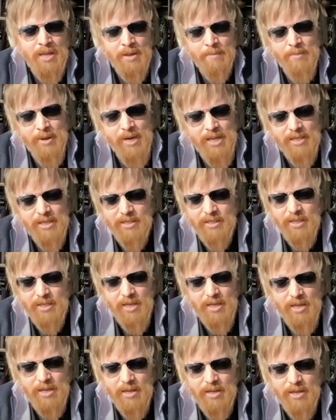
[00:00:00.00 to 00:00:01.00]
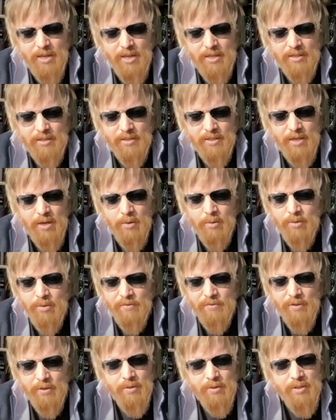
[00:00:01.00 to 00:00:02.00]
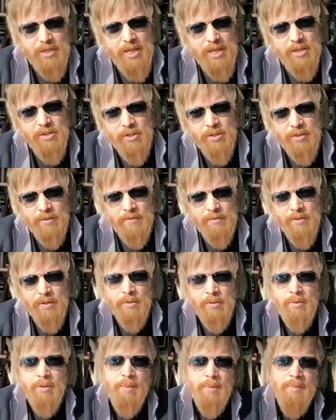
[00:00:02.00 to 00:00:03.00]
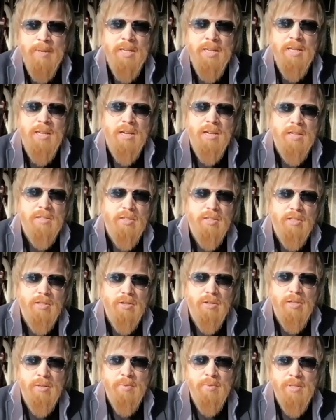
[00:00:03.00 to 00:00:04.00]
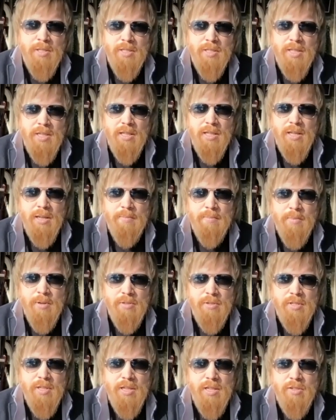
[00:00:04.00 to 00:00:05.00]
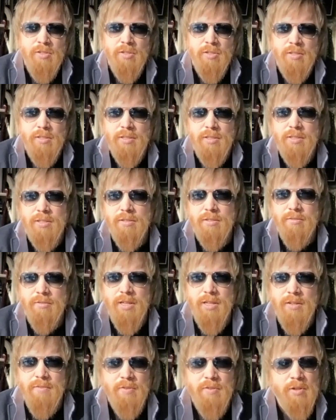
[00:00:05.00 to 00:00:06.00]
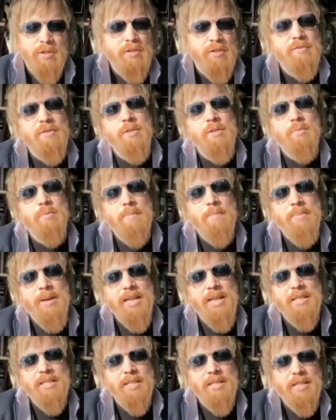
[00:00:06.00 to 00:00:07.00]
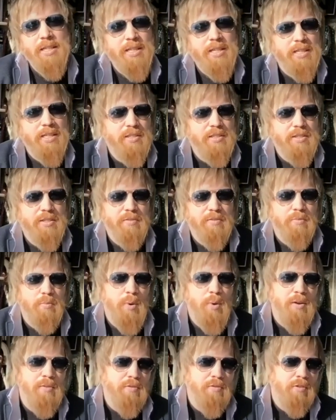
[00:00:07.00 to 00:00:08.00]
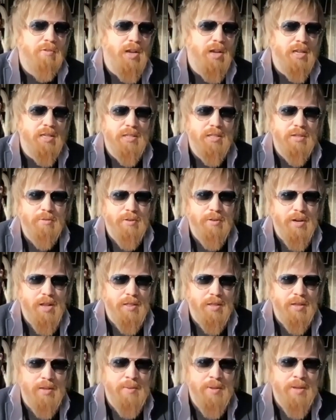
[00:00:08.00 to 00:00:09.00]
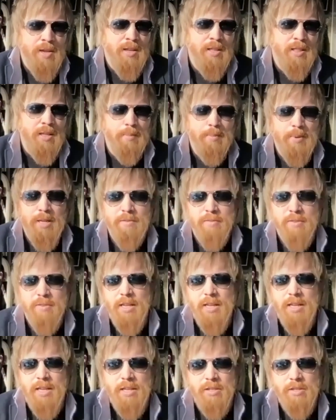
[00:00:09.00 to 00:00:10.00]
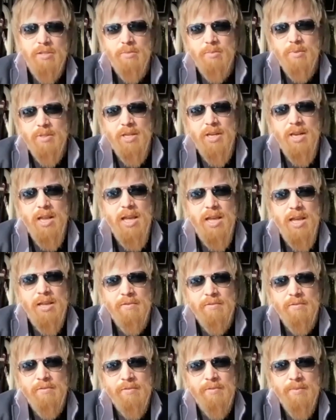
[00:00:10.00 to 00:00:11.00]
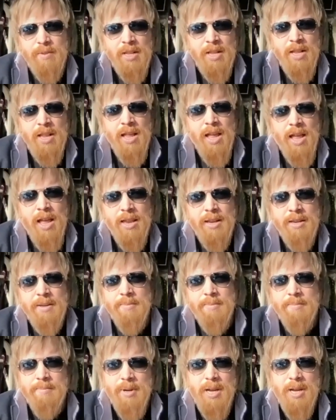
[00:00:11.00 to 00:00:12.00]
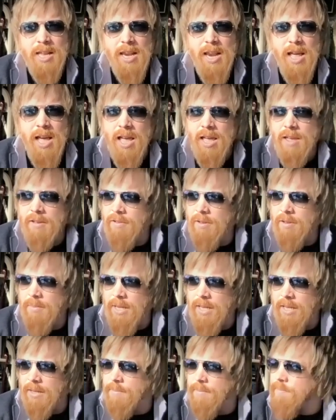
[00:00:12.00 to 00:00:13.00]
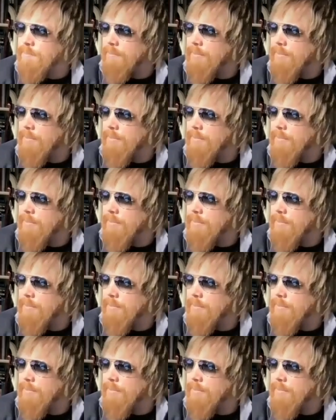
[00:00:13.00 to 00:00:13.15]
But it's an old view, it's an ancient view. I mean, R.G. Collingwood said that most ancient Greek philosophers were panpsychists of one variety or another. They believed that nature was alive. And by alive, I mean,